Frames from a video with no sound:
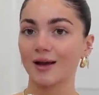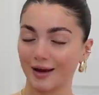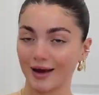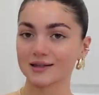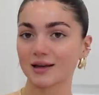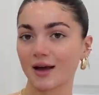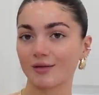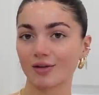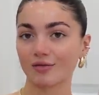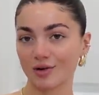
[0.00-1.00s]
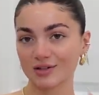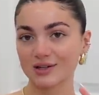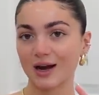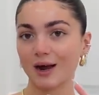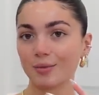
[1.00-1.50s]
like I said, for the
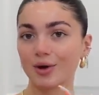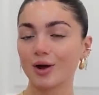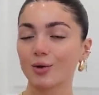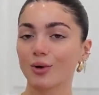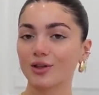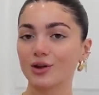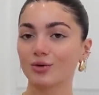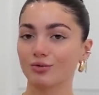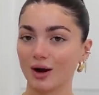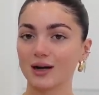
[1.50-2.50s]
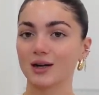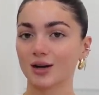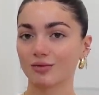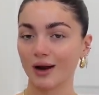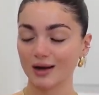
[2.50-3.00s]
first time with you right
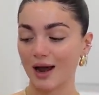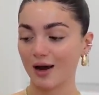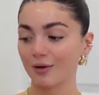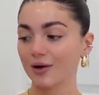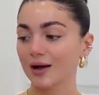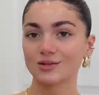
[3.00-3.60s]
here, right now.